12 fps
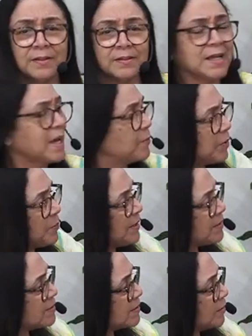Simon
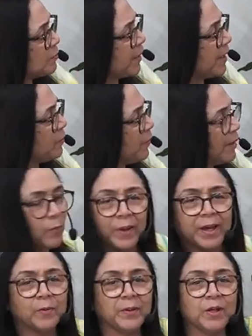Peter said, where, where,
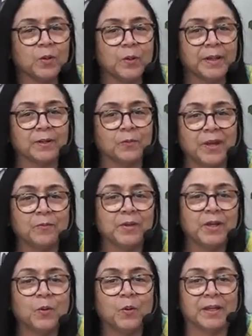where are we going? Where are we
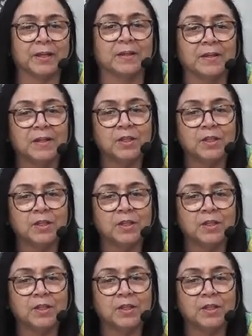going?